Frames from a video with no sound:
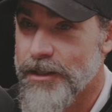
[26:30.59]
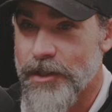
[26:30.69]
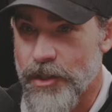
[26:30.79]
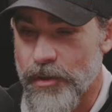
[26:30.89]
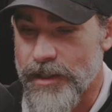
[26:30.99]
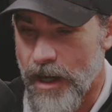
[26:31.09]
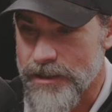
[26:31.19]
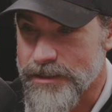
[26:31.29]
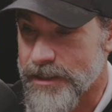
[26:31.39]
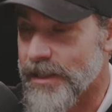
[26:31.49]

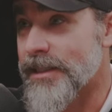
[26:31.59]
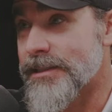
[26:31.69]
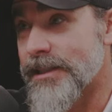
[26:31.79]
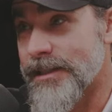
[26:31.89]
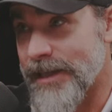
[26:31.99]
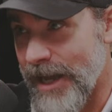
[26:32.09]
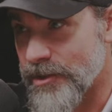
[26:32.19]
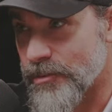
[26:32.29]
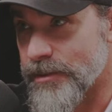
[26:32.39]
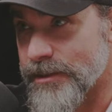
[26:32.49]
Curiosity is the
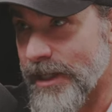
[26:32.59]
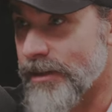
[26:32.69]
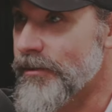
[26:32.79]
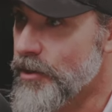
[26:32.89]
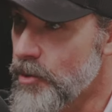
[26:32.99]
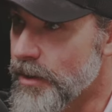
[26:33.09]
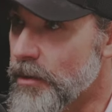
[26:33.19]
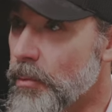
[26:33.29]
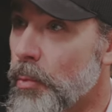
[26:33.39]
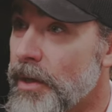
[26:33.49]
natural state of a
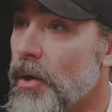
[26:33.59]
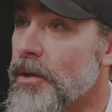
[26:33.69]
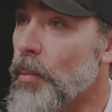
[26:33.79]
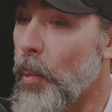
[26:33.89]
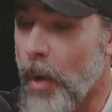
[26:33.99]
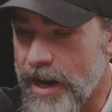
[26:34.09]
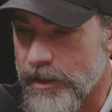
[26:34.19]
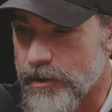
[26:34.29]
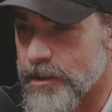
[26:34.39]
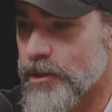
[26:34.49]
human. We are
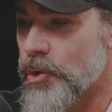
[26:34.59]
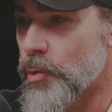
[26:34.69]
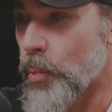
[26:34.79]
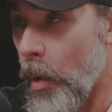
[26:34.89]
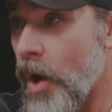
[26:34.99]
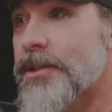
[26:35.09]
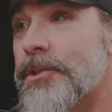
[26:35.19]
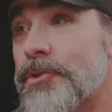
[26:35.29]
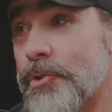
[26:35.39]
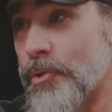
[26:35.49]
wired to
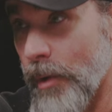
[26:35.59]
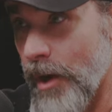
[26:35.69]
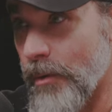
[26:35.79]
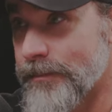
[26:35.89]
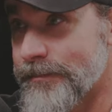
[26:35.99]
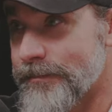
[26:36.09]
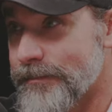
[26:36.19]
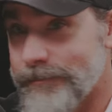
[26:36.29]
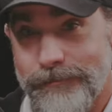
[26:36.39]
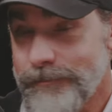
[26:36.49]
want to grow.
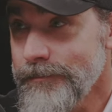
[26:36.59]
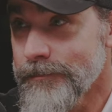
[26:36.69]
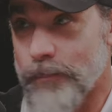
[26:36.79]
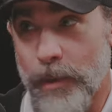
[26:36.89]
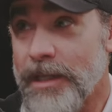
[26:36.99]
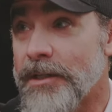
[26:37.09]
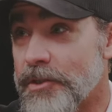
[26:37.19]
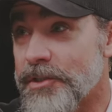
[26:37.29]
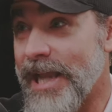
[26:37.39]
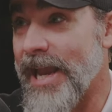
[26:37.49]
We
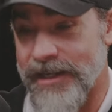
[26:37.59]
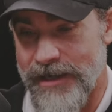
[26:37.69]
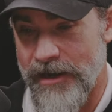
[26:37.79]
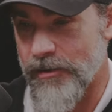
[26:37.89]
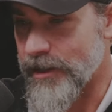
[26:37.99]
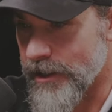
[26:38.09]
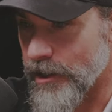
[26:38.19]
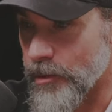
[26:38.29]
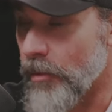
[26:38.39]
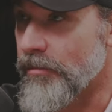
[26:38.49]
understand inherently
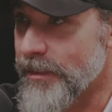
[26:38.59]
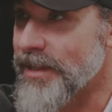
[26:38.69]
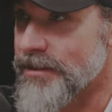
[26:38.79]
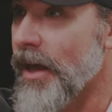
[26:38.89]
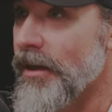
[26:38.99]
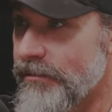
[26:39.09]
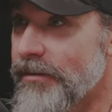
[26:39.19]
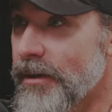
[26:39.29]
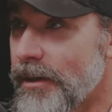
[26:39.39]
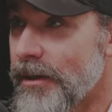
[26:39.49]
that growth means life.